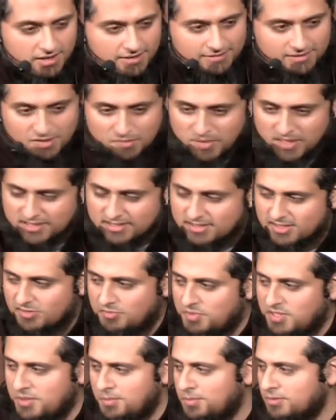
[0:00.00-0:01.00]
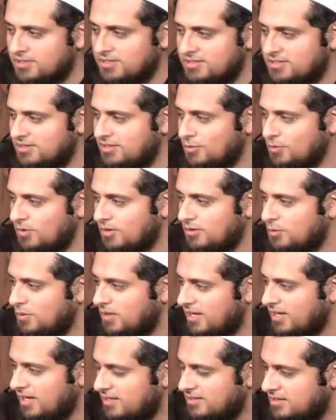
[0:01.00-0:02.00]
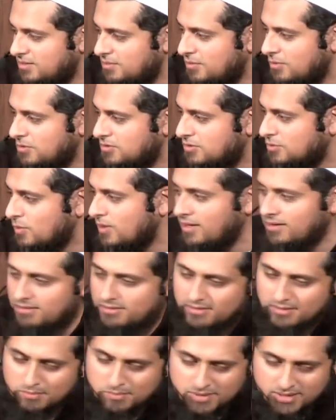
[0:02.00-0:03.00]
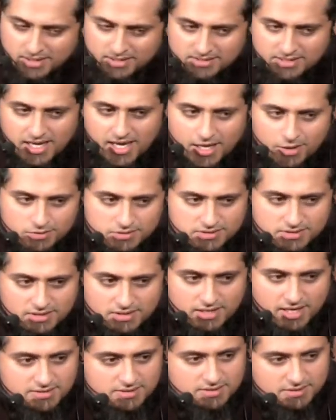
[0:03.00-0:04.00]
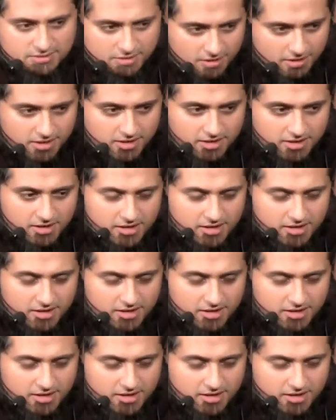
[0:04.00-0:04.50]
The best of people isn't the one who has the most wealth, the biggest house, the nicest car.